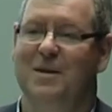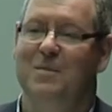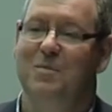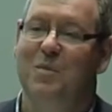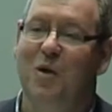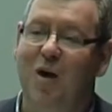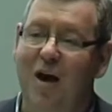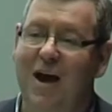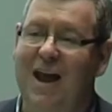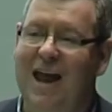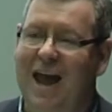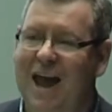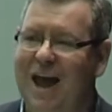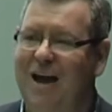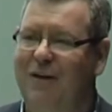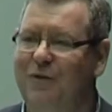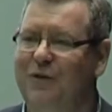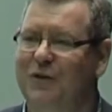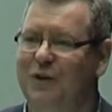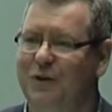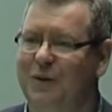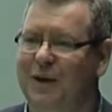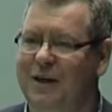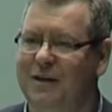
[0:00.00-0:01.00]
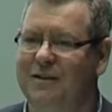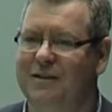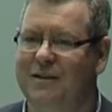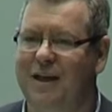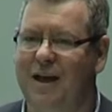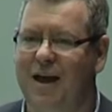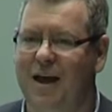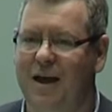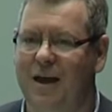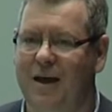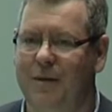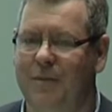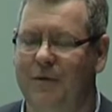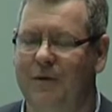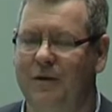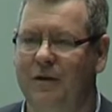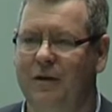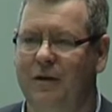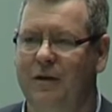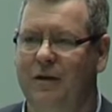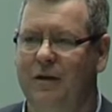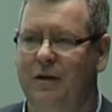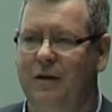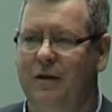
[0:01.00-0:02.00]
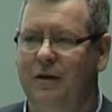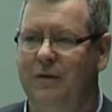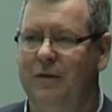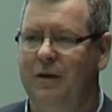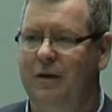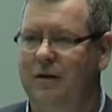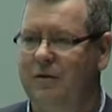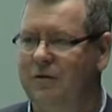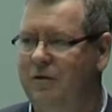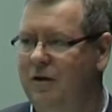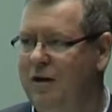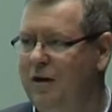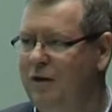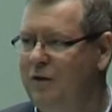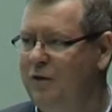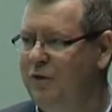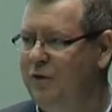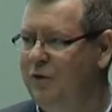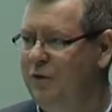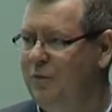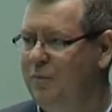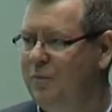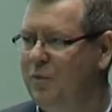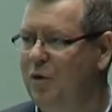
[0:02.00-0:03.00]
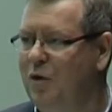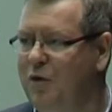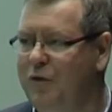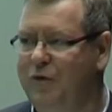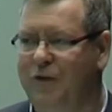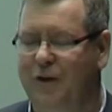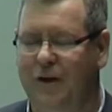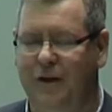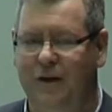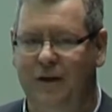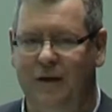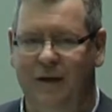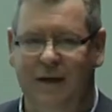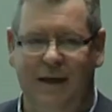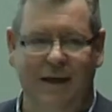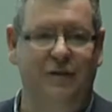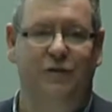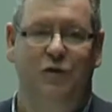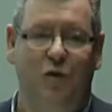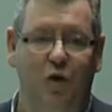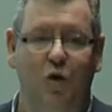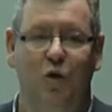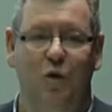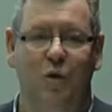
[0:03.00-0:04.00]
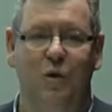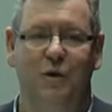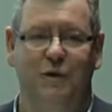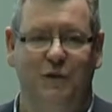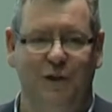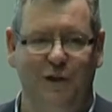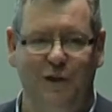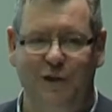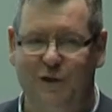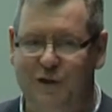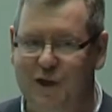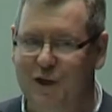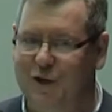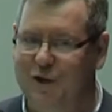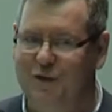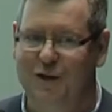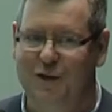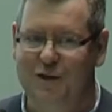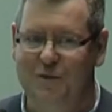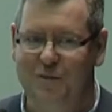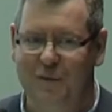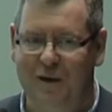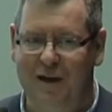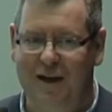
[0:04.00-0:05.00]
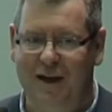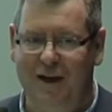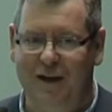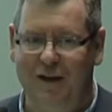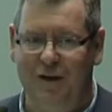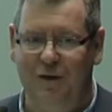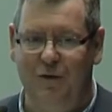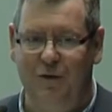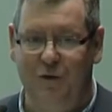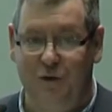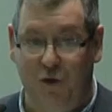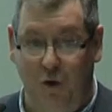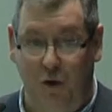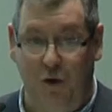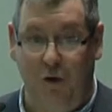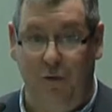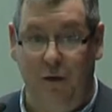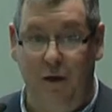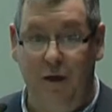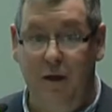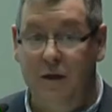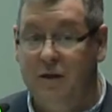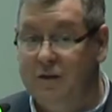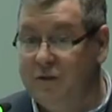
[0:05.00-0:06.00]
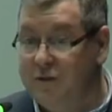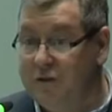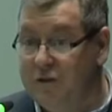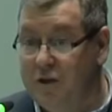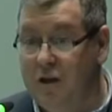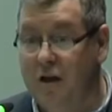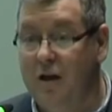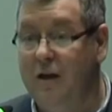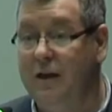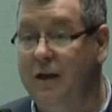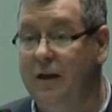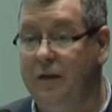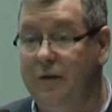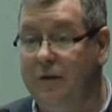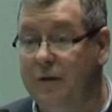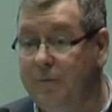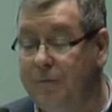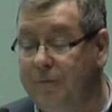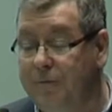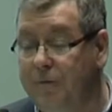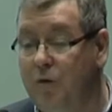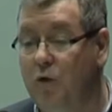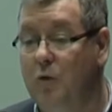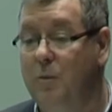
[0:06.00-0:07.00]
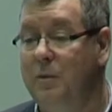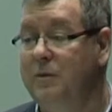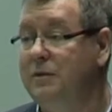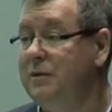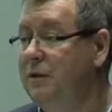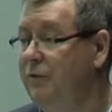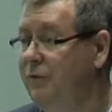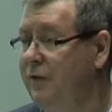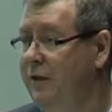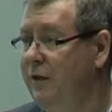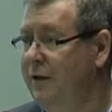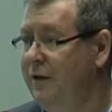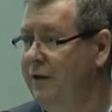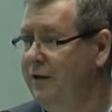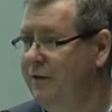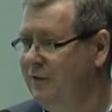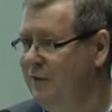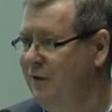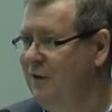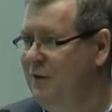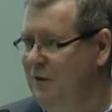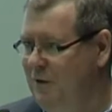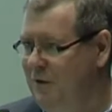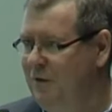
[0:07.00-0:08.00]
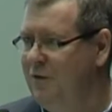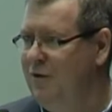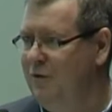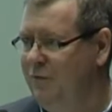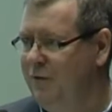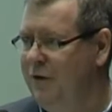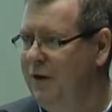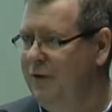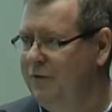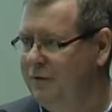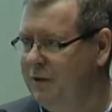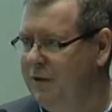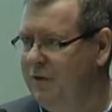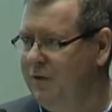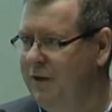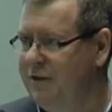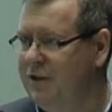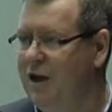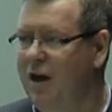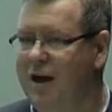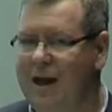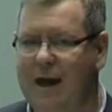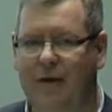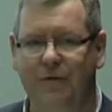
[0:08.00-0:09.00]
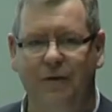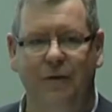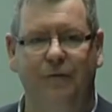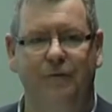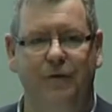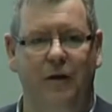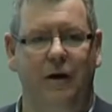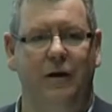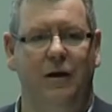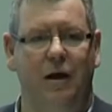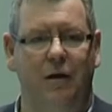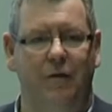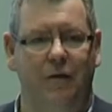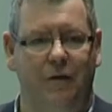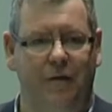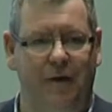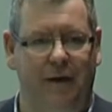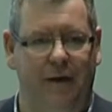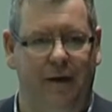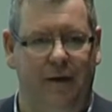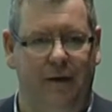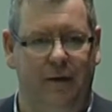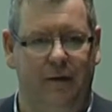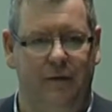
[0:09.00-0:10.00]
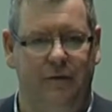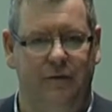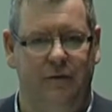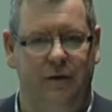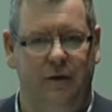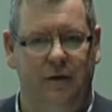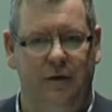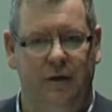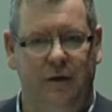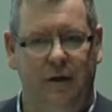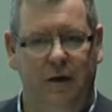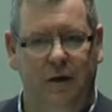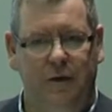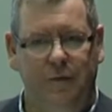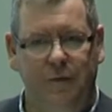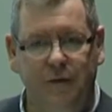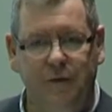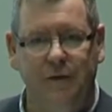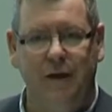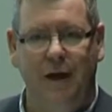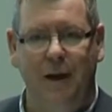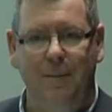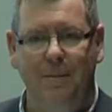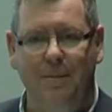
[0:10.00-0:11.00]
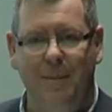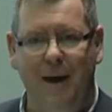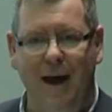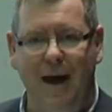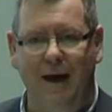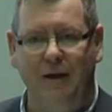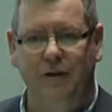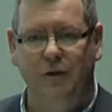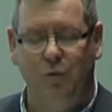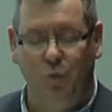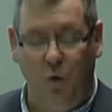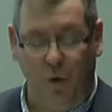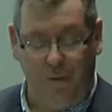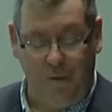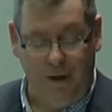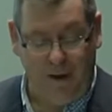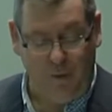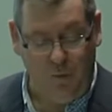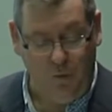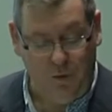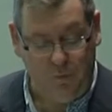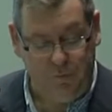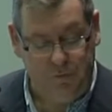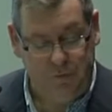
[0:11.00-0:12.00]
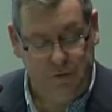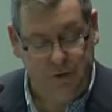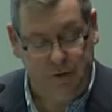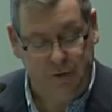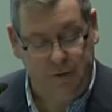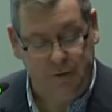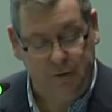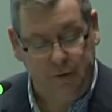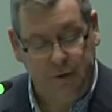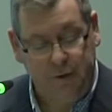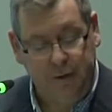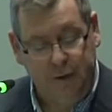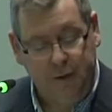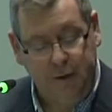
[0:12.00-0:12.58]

But I have to accept that growth, profit is not always going to turn those millennials on, certainly in the formative years of those careers. I have to find other things that's going to match what they want to